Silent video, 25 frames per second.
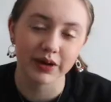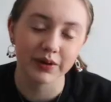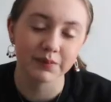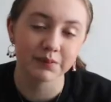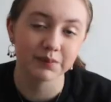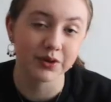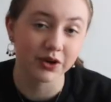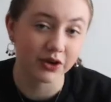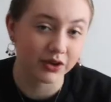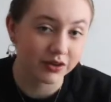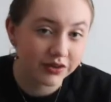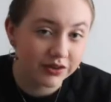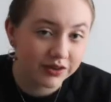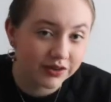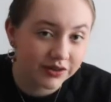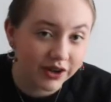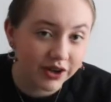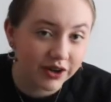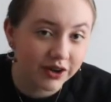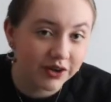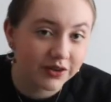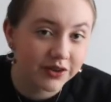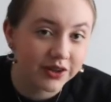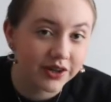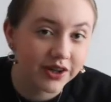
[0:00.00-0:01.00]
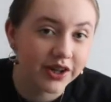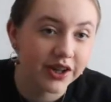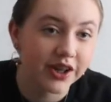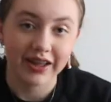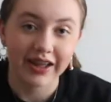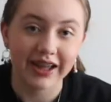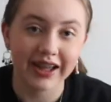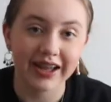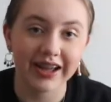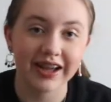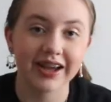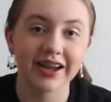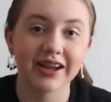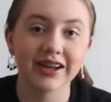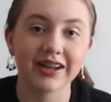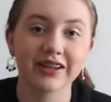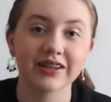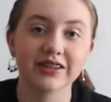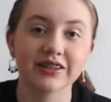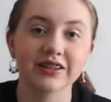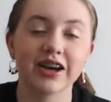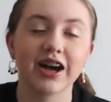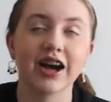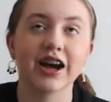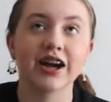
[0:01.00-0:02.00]
my birthstone,
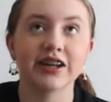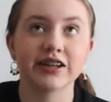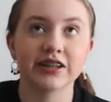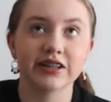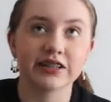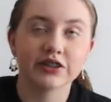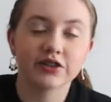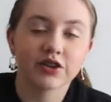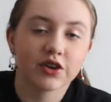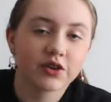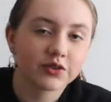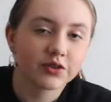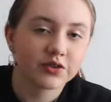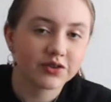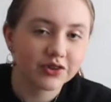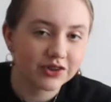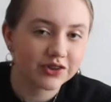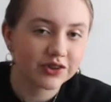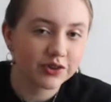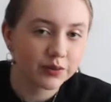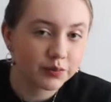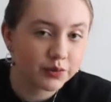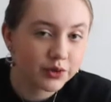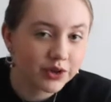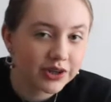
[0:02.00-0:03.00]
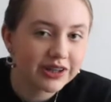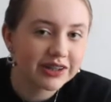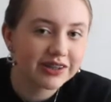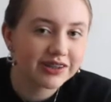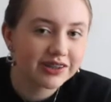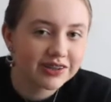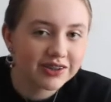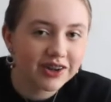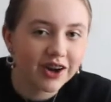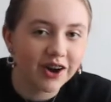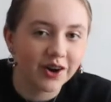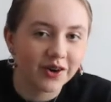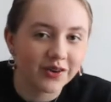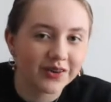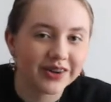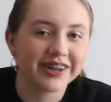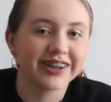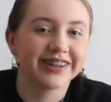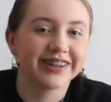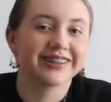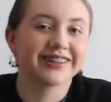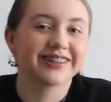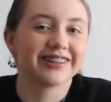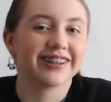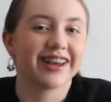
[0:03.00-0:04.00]
and I it's also just a pretty stone
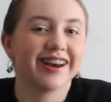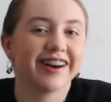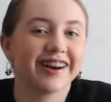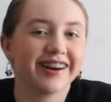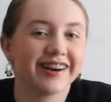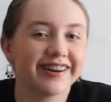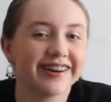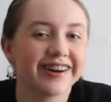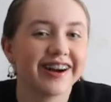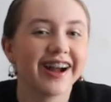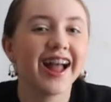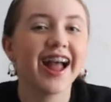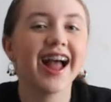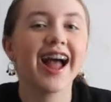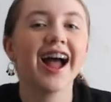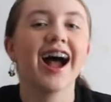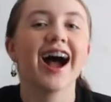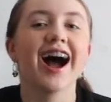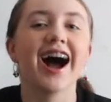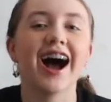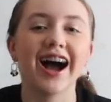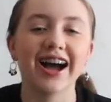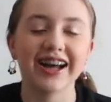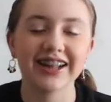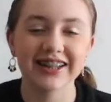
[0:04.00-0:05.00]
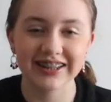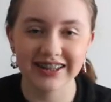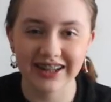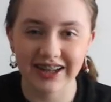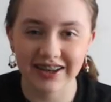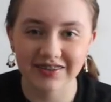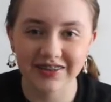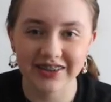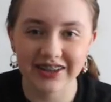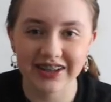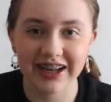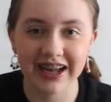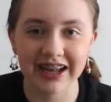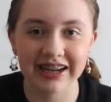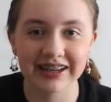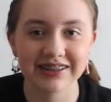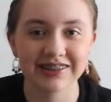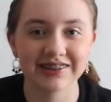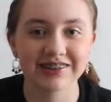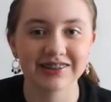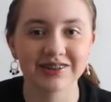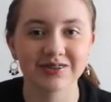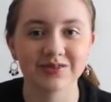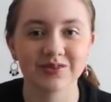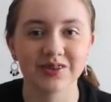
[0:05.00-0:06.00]
so I love it and
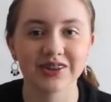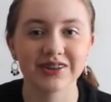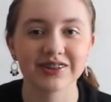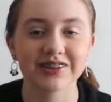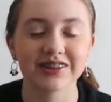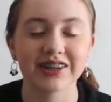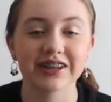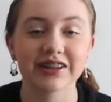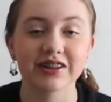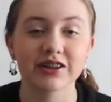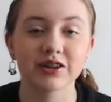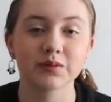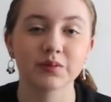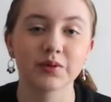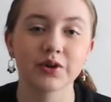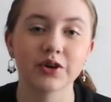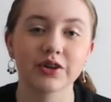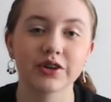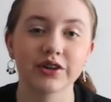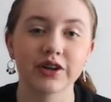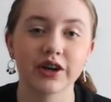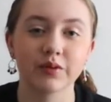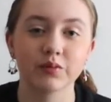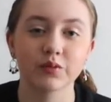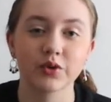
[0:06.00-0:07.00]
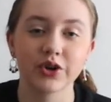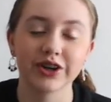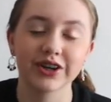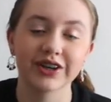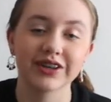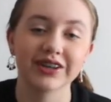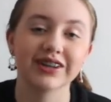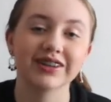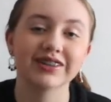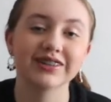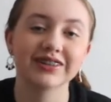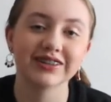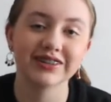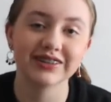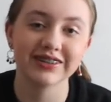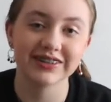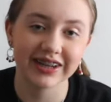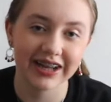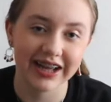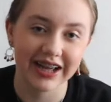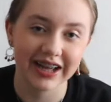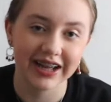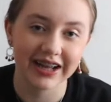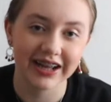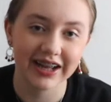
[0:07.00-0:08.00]
it's just one singular pearl and I'm wearing it
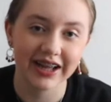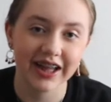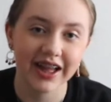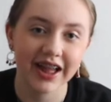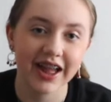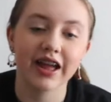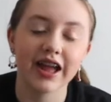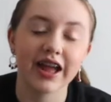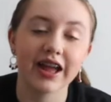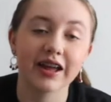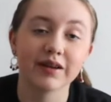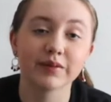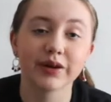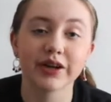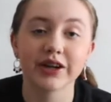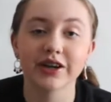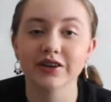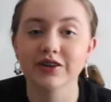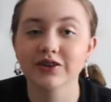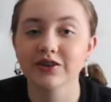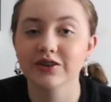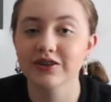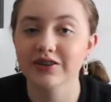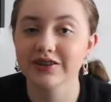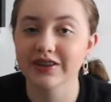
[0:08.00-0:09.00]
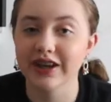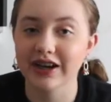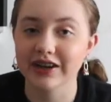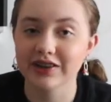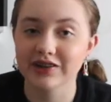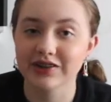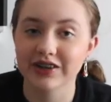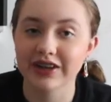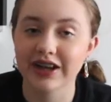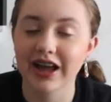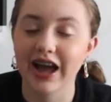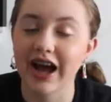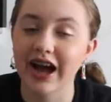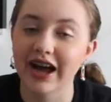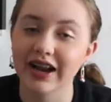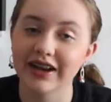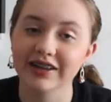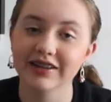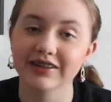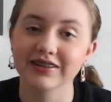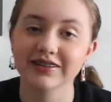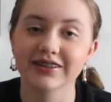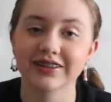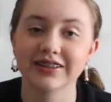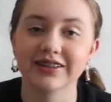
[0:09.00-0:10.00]
today and my uncle has actually had
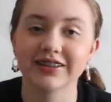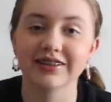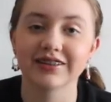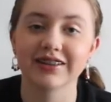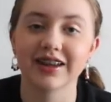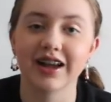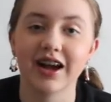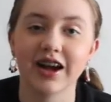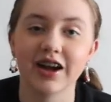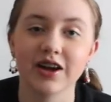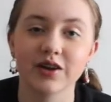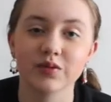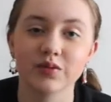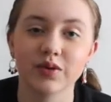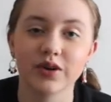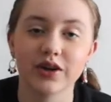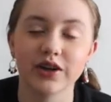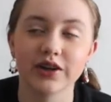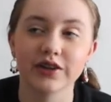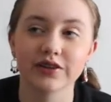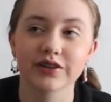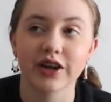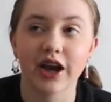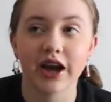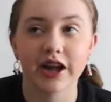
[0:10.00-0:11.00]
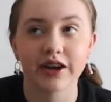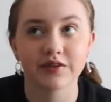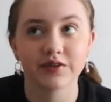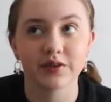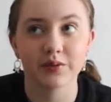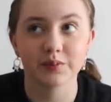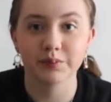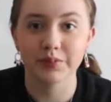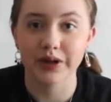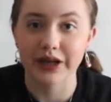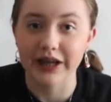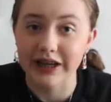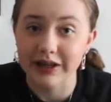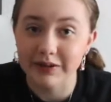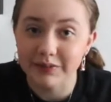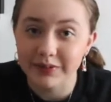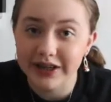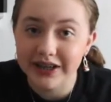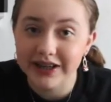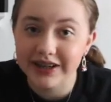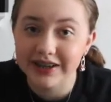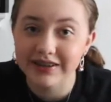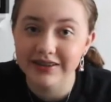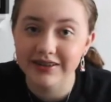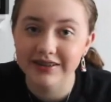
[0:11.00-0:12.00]
it since I was kind of a
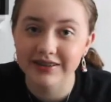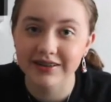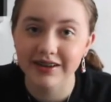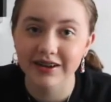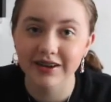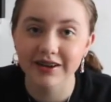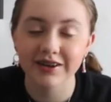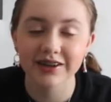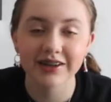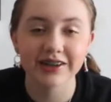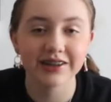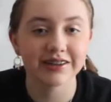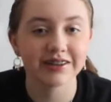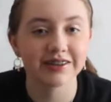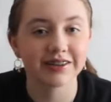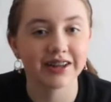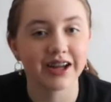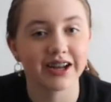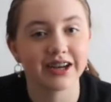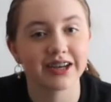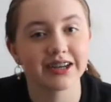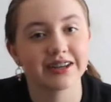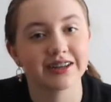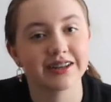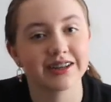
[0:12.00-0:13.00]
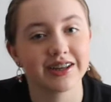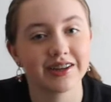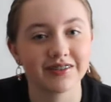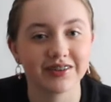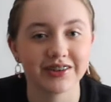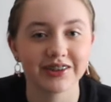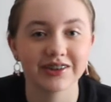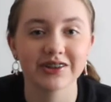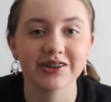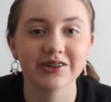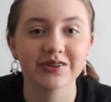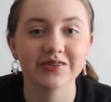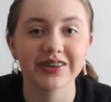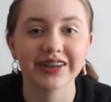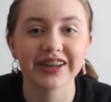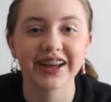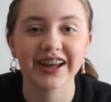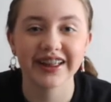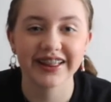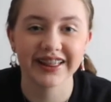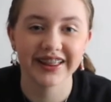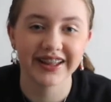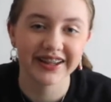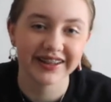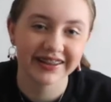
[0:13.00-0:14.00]
baby so he decided to give it to me
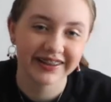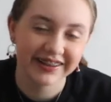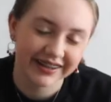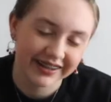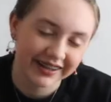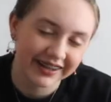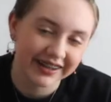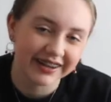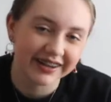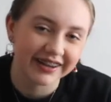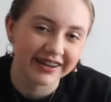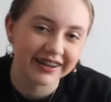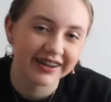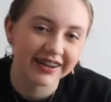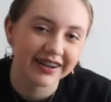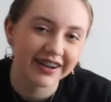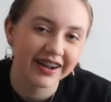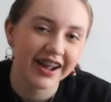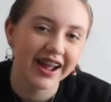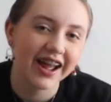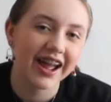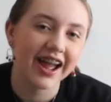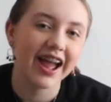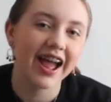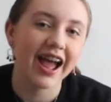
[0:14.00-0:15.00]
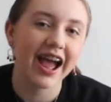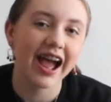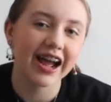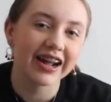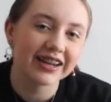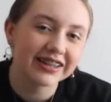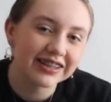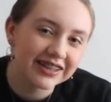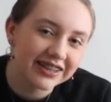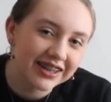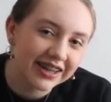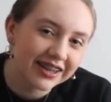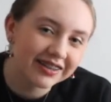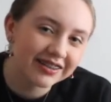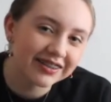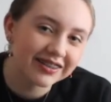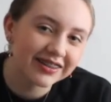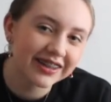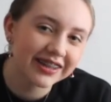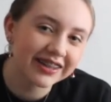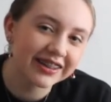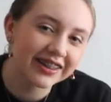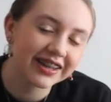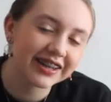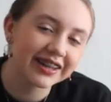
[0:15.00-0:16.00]
this year and another
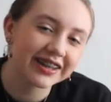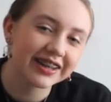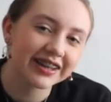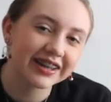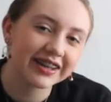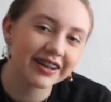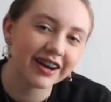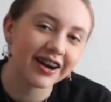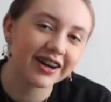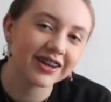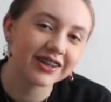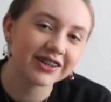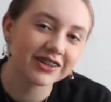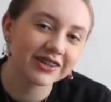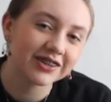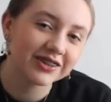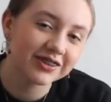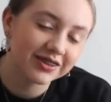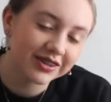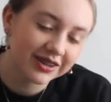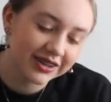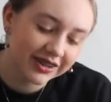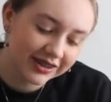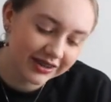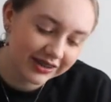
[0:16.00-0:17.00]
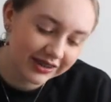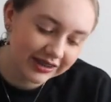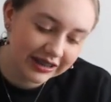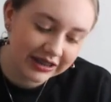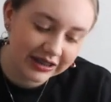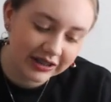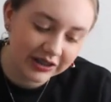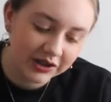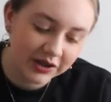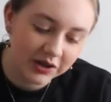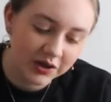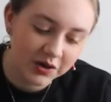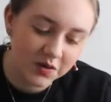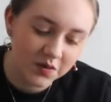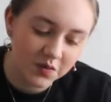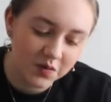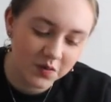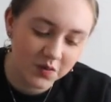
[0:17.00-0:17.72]
thing that he got new this year